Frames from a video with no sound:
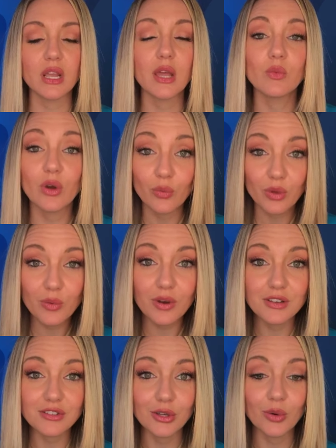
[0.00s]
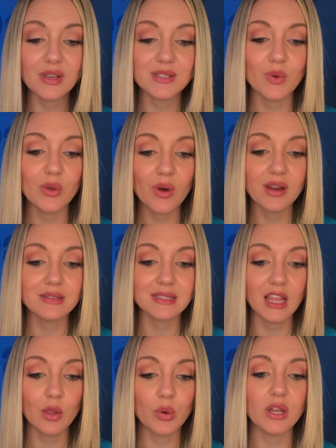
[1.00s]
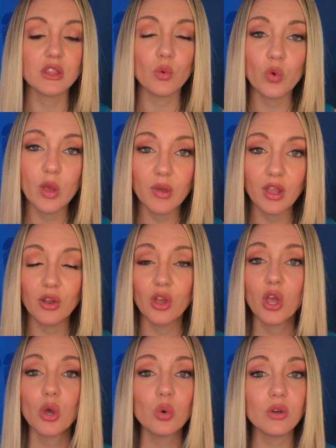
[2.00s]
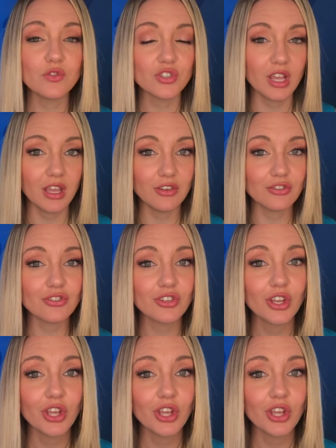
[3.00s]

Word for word: And what we want to do is we want to celebrate the women who have changed